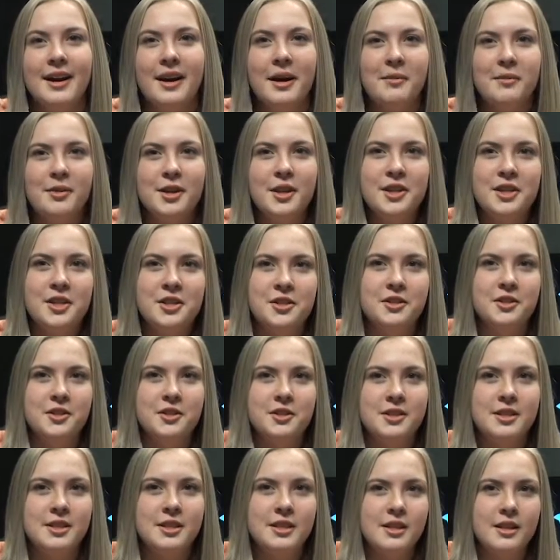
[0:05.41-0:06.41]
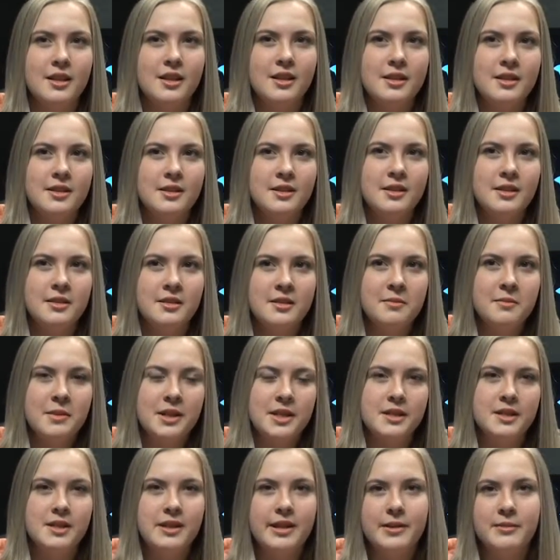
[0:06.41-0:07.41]
I'm Riley Schultz. This year in
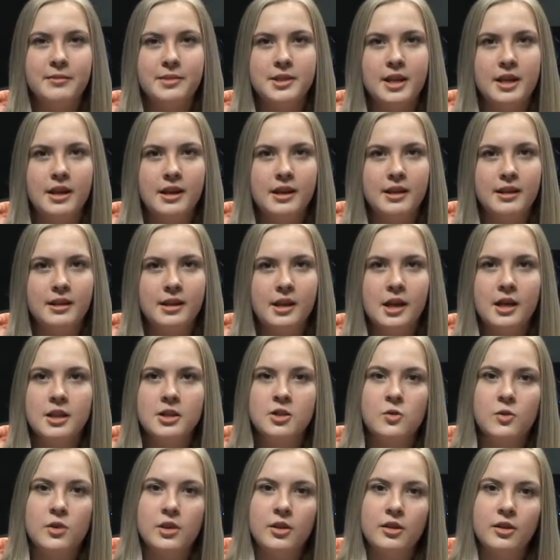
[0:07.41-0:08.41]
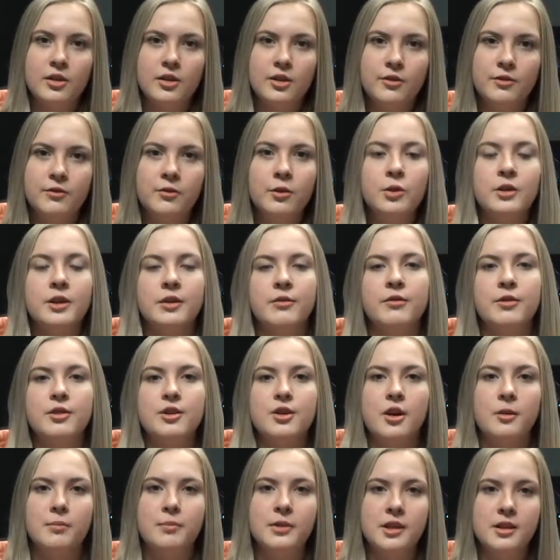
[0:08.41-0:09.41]
my CM10 class we learned four different
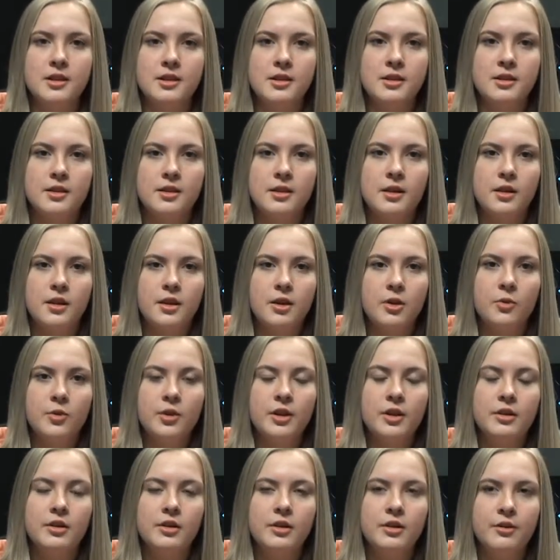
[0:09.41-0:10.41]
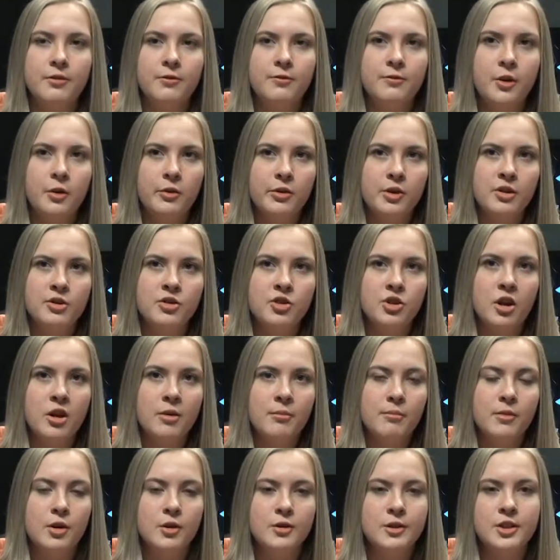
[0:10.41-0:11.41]
topics. We learned
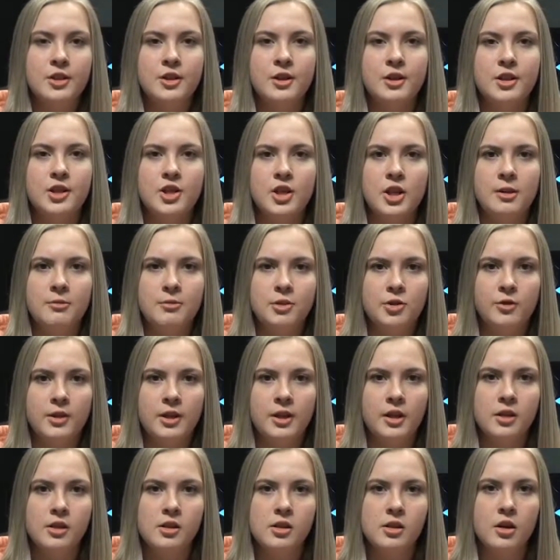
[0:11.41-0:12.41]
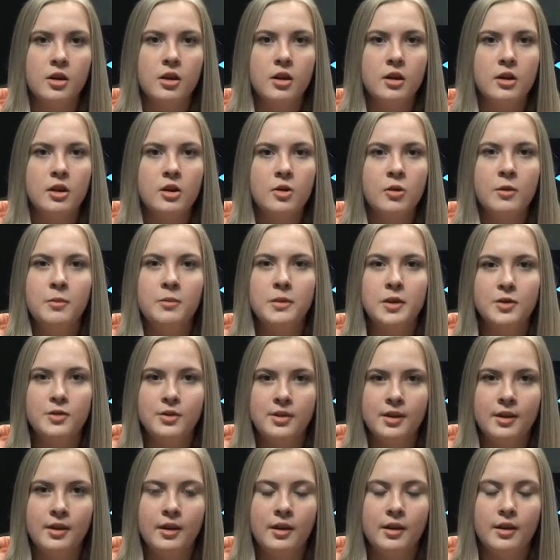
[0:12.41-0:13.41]
Photoshop, motion and shape tweens, audio and
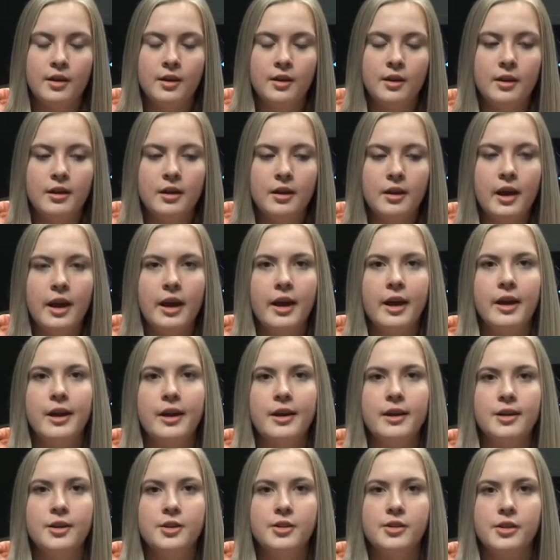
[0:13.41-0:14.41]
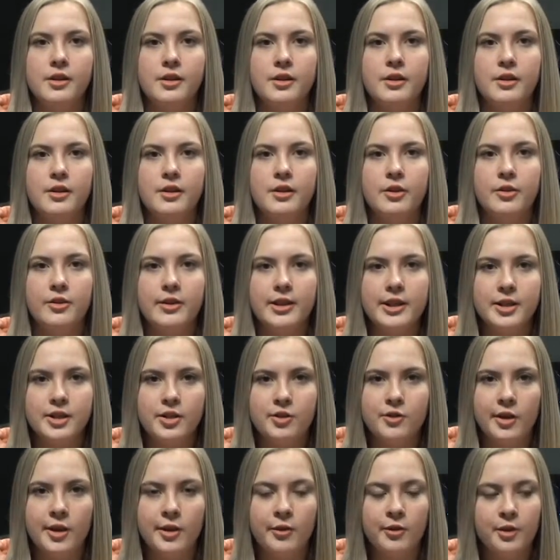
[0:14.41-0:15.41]
music, and the green
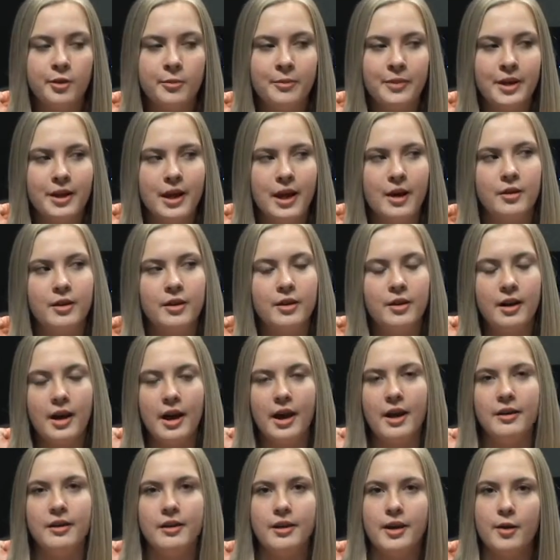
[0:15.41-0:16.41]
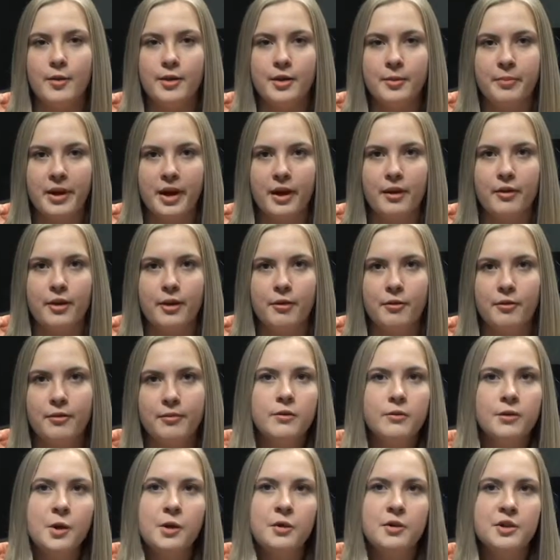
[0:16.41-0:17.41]
screen room and how to edit out the background.
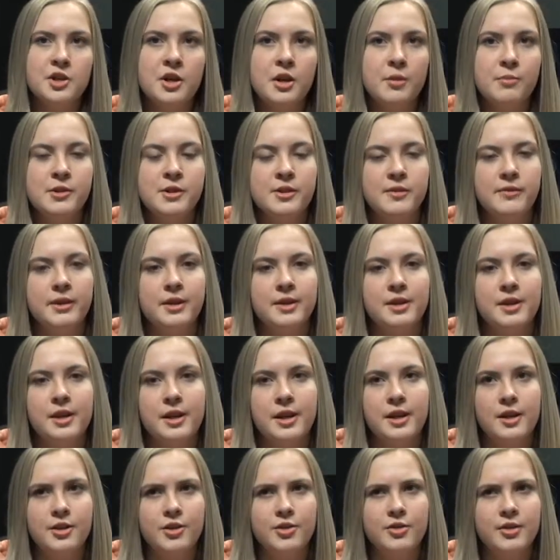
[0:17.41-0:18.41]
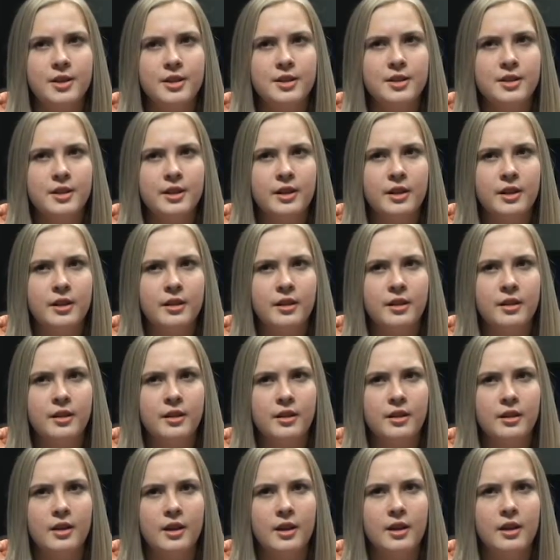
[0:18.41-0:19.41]
Photoshop was a very interesting
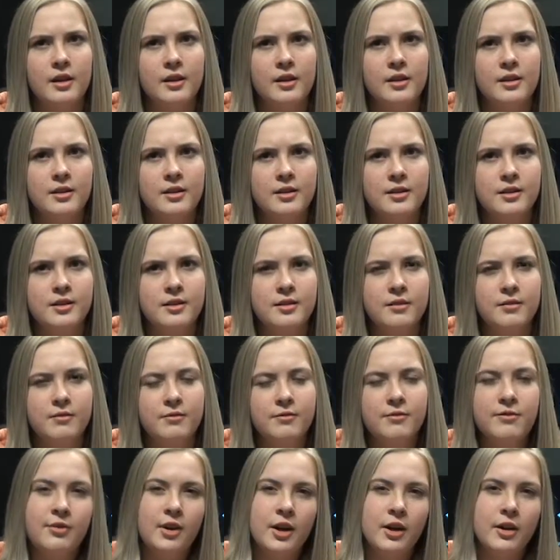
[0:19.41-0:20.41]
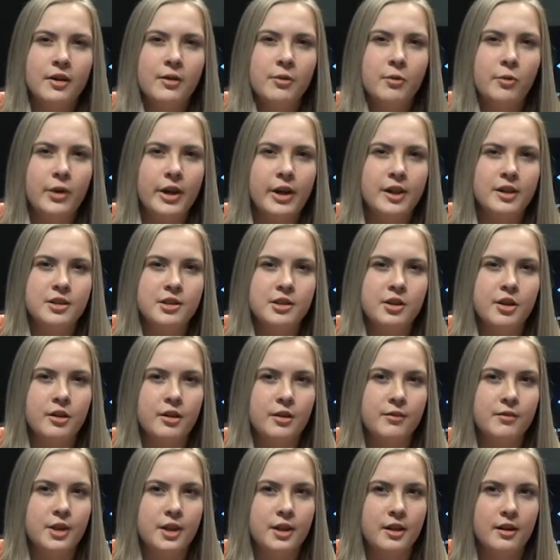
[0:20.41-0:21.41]
and fun way to start
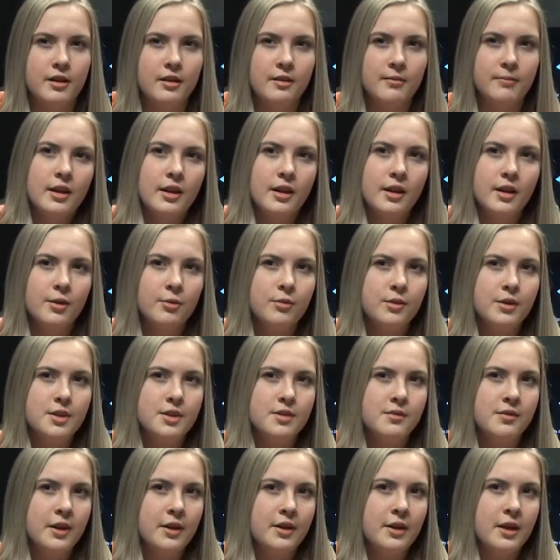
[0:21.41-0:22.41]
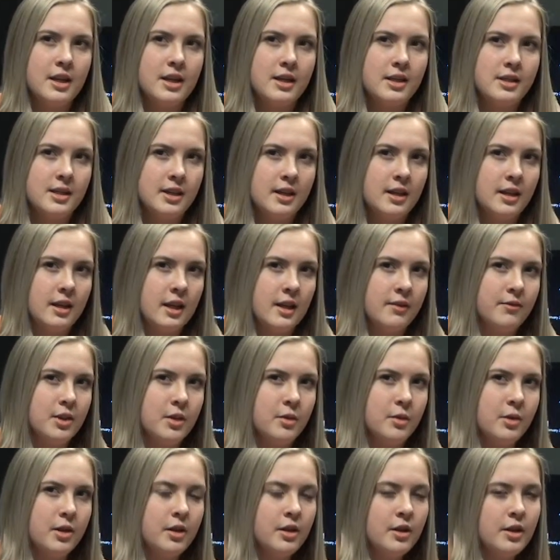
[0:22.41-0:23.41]
off the year. It was very easy and gave
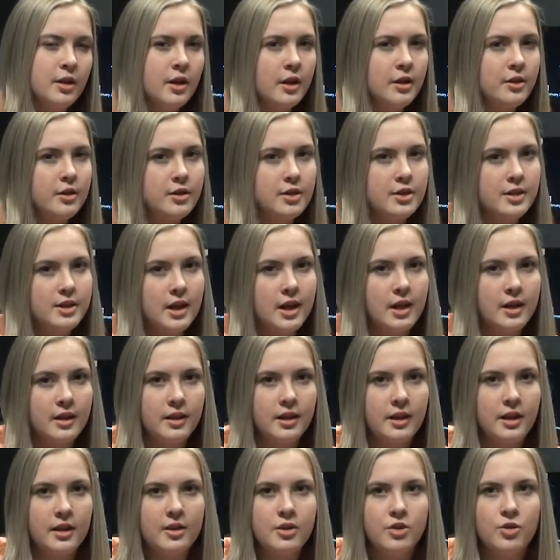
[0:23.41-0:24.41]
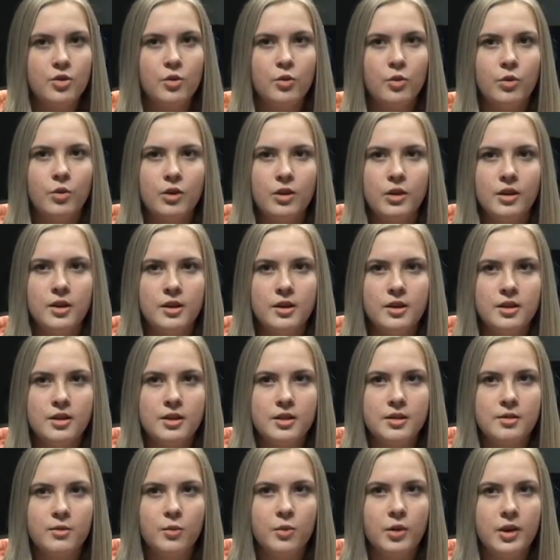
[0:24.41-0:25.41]
you a good understanding
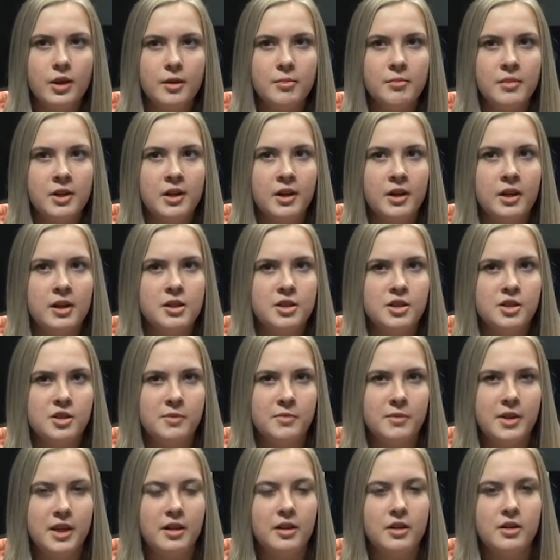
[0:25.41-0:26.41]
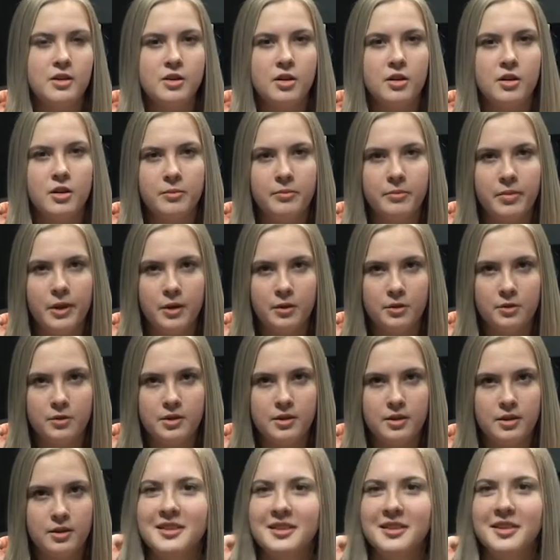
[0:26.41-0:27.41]
towards what communications media is all about.
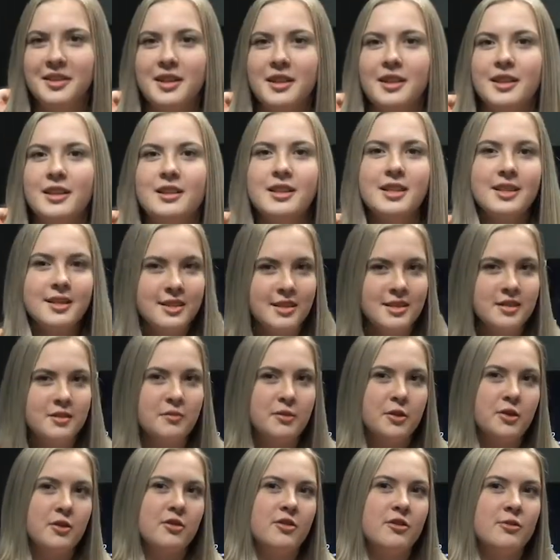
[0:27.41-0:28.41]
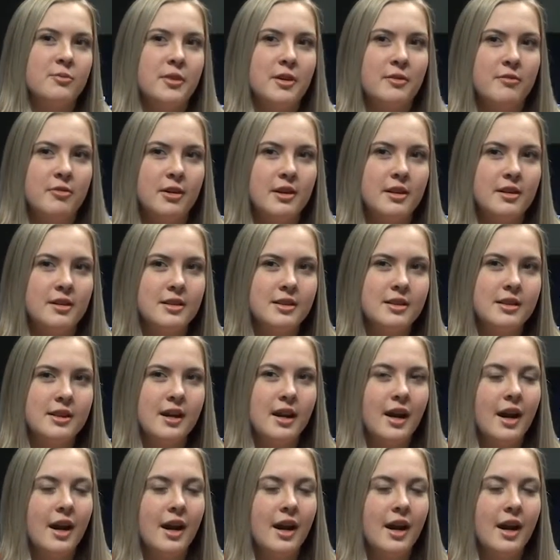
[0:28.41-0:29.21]
This is a photo of my friend.